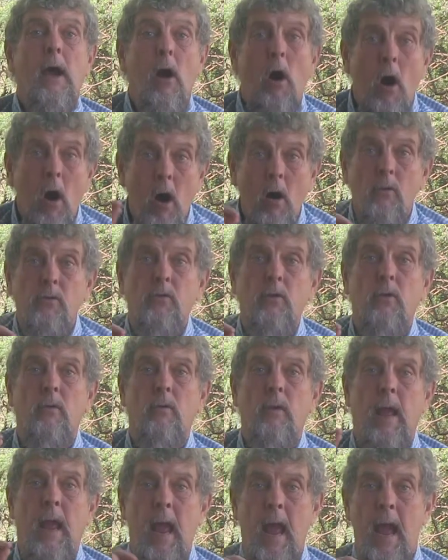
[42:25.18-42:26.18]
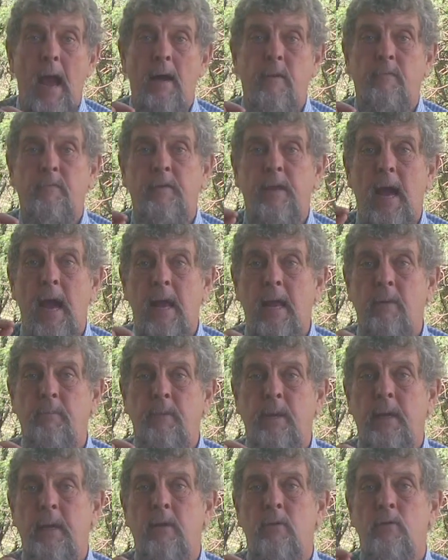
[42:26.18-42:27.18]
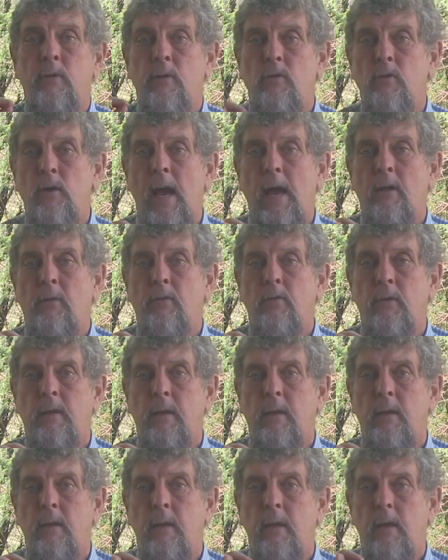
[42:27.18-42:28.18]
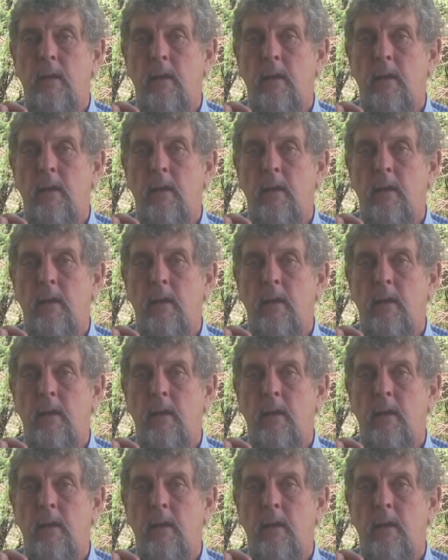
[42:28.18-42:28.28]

also have diabetes and childhood